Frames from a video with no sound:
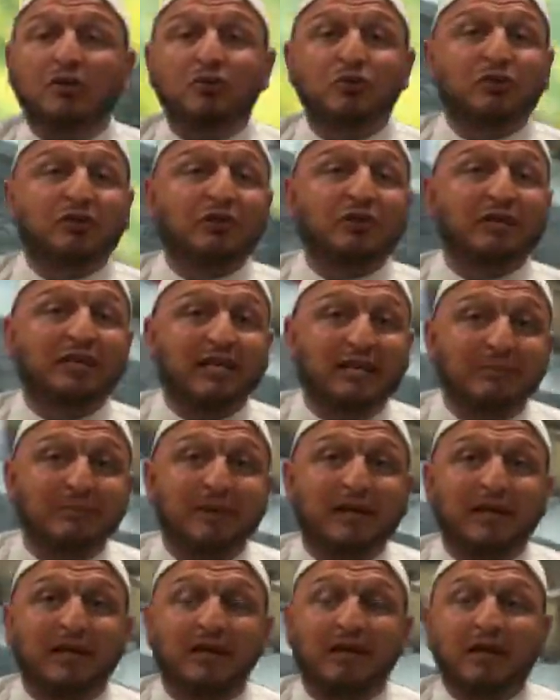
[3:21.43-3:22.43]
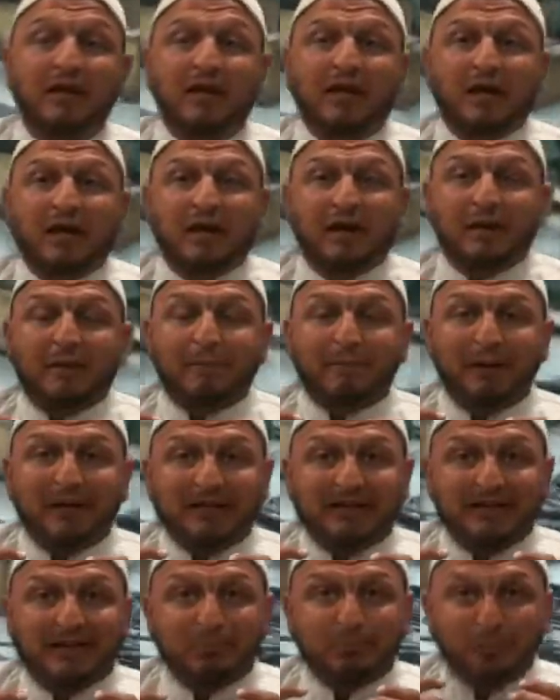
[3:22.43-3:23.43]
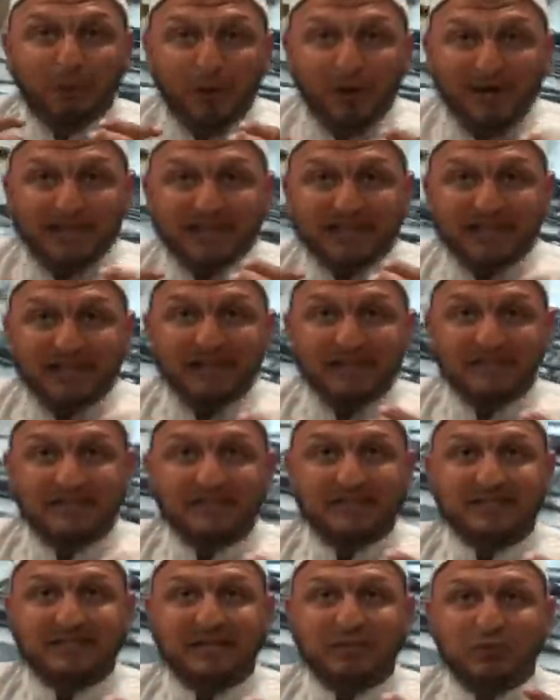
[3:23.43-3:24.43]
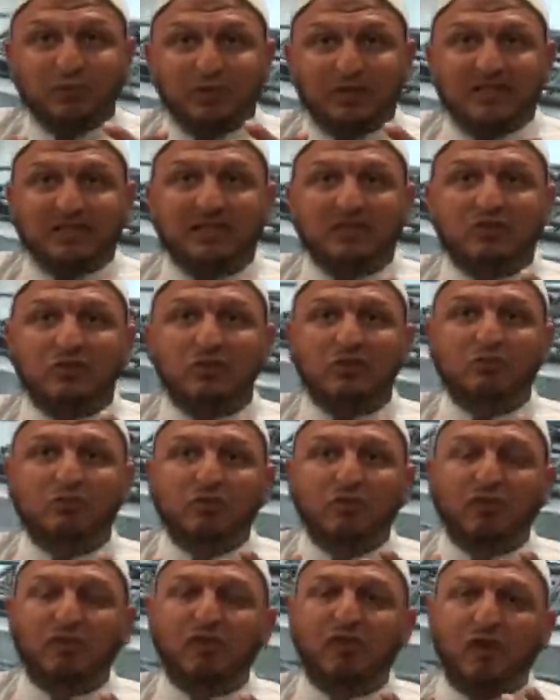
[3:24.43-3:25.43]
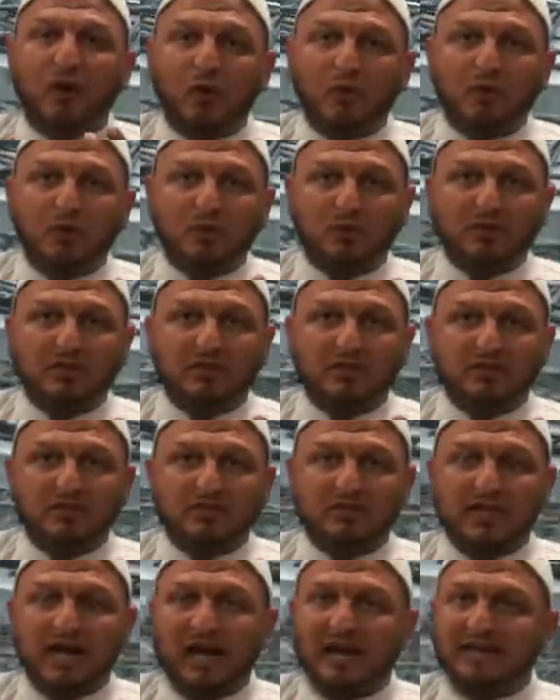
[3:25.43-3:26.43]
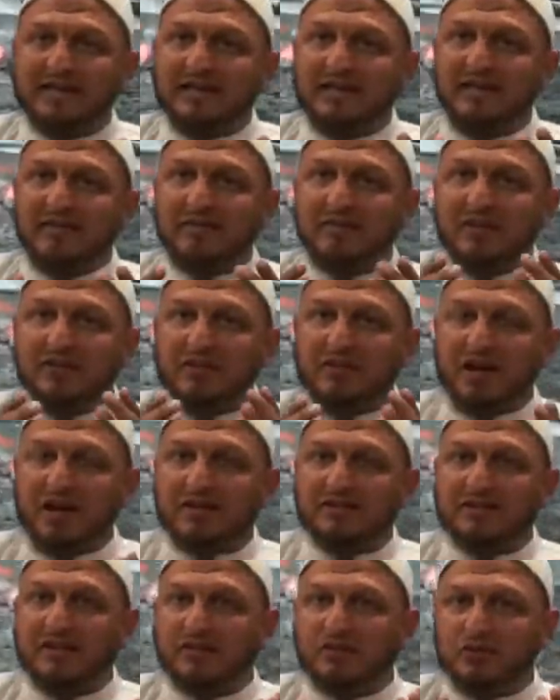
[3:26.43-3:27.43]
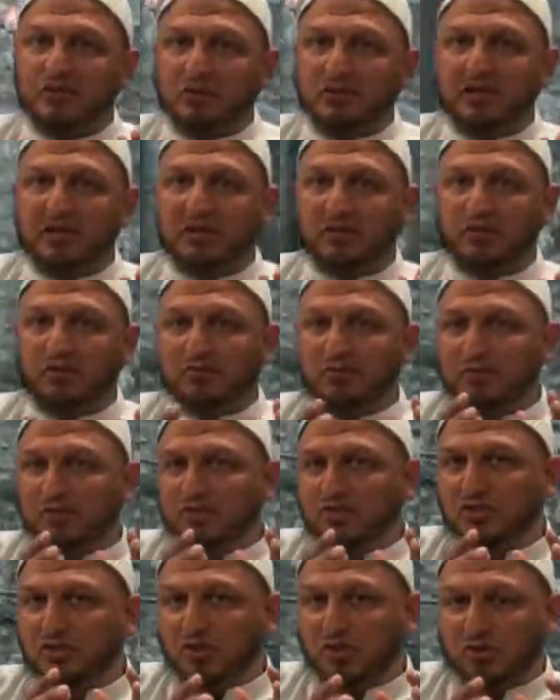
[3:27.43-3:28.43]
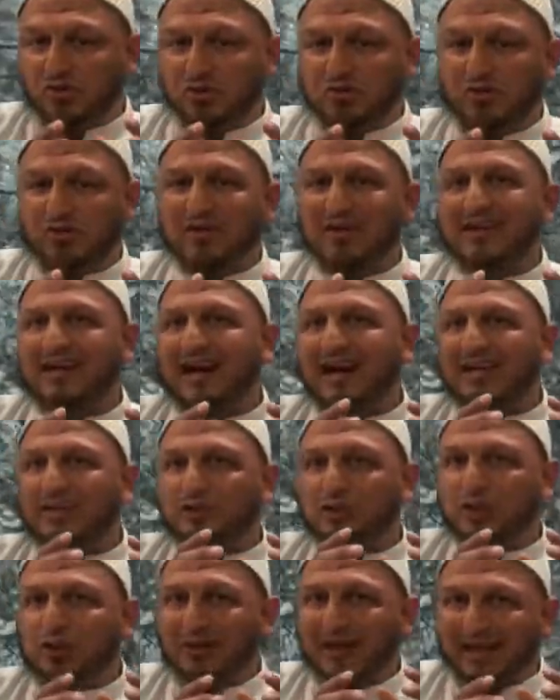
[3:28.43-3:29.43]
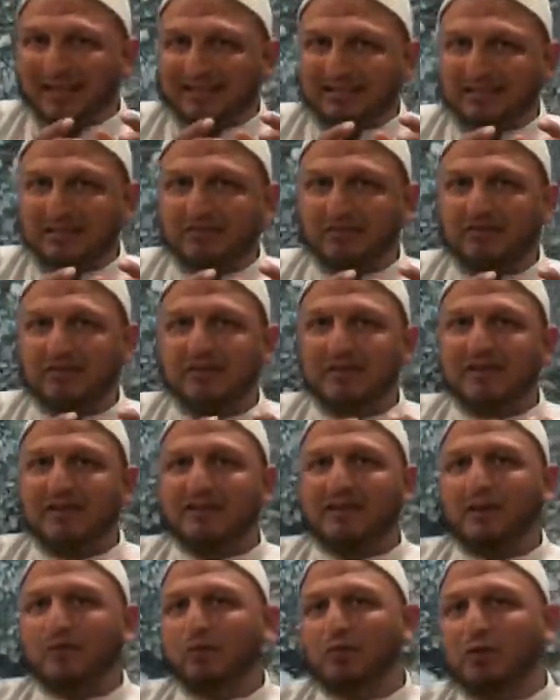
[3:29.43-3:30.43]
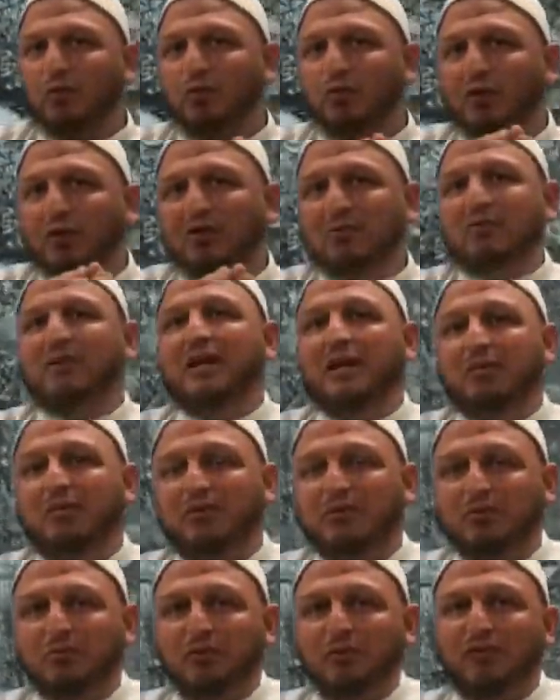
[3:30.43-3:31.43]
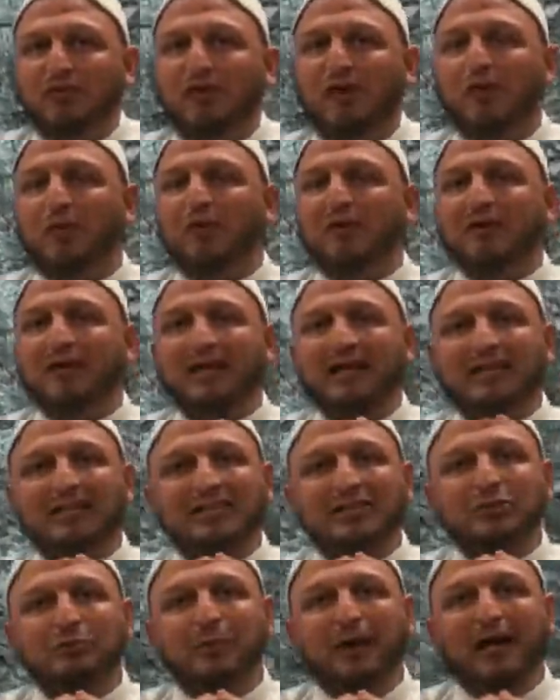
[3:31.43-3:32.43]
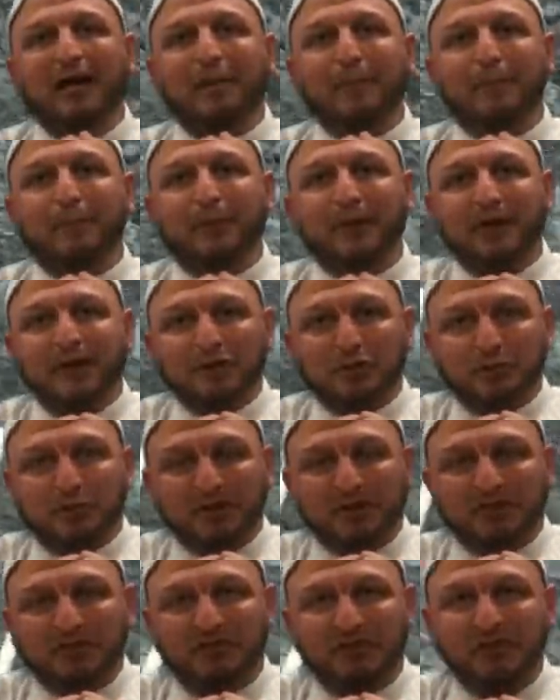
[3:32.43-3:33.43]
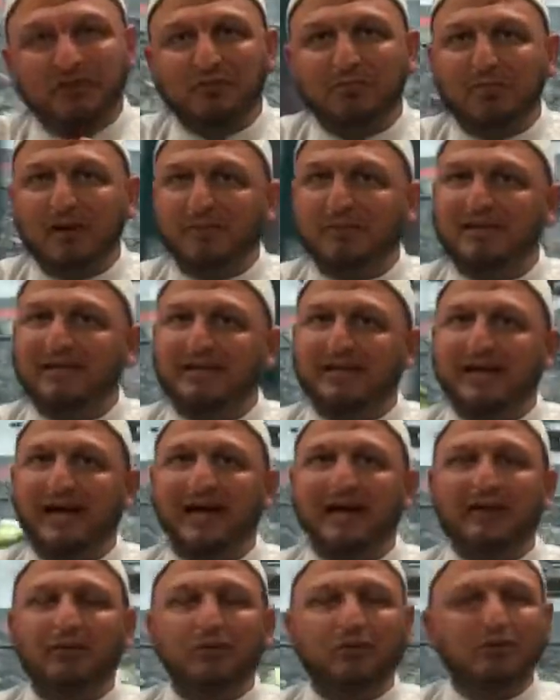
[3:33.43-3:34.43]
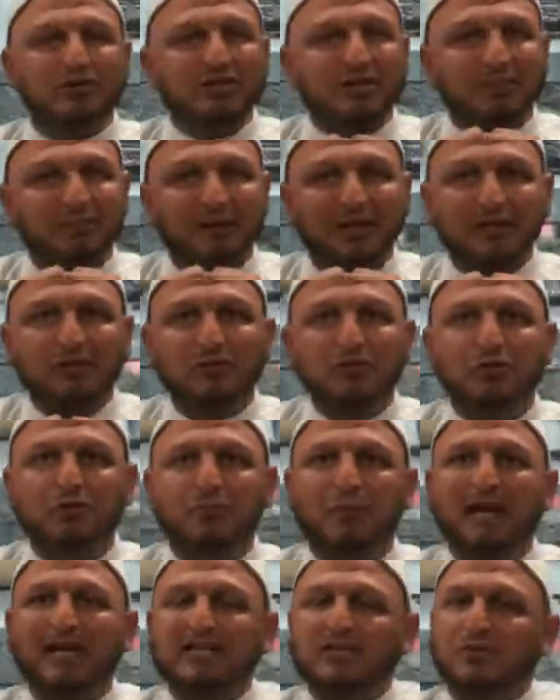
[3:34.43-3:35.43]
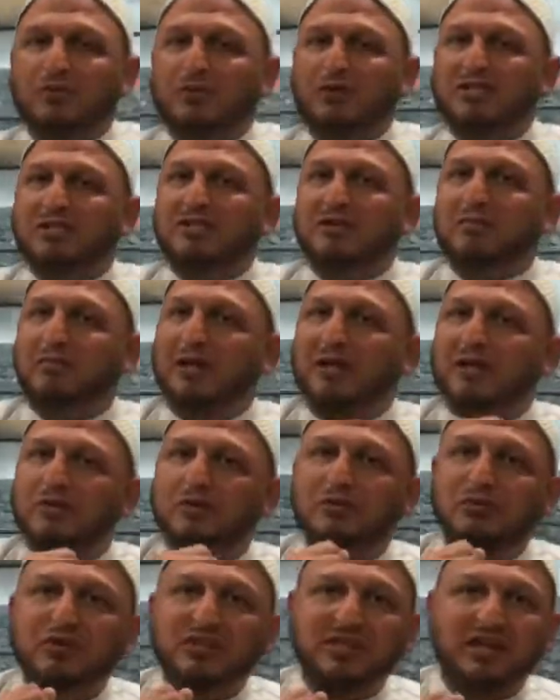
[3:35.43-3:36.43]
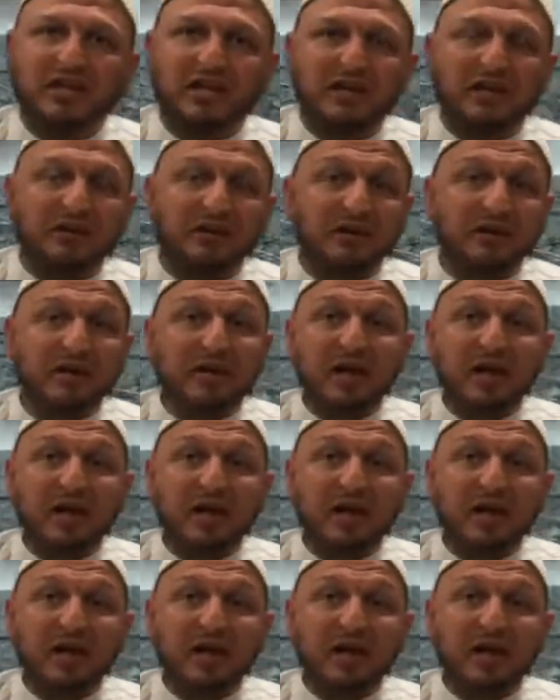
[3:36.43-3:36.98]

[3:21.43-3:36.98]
you can email. But the point here is that we need to move forward with this. I never thought that dunya would be so attractive that we wouldn't be able to move forward. At least buy a prayer space for your mom and dad, or somebody who's passed away, somebody who did khair.